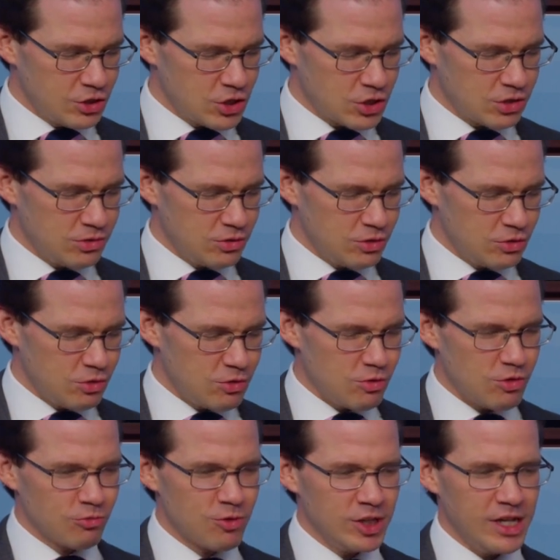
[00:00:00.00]
just
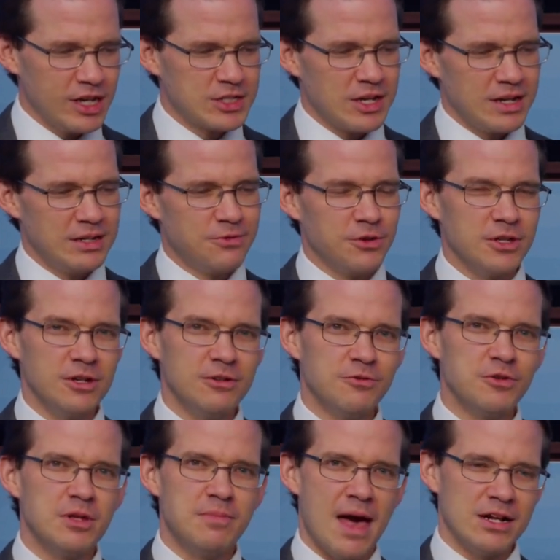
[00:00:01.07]
really excited
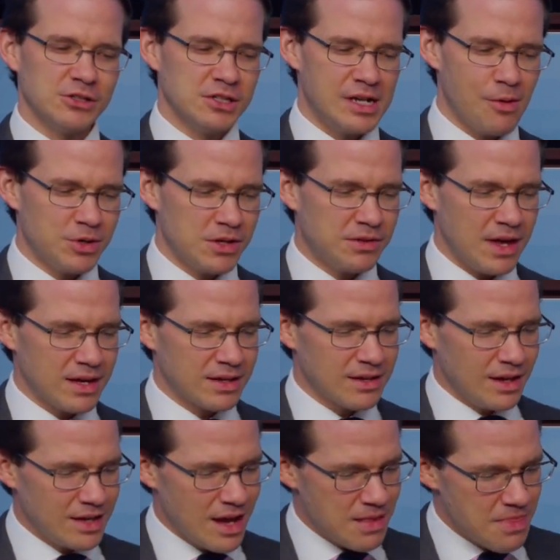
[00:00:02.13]
for the panel today. I want to
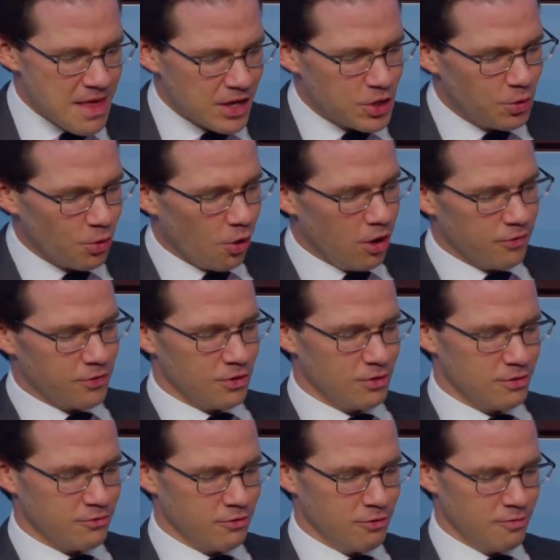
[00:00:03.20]
thank you all
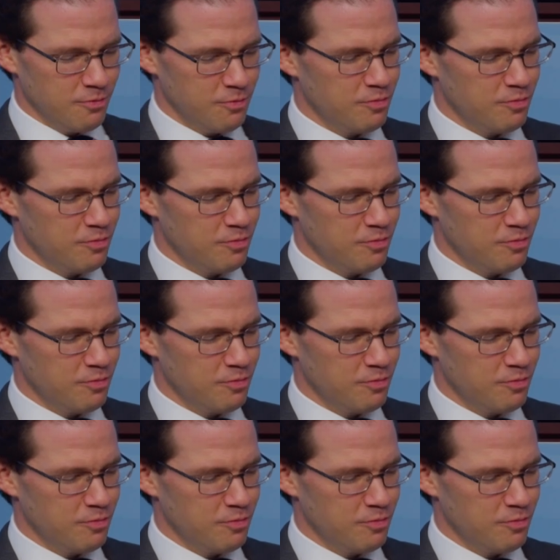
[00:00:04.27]
for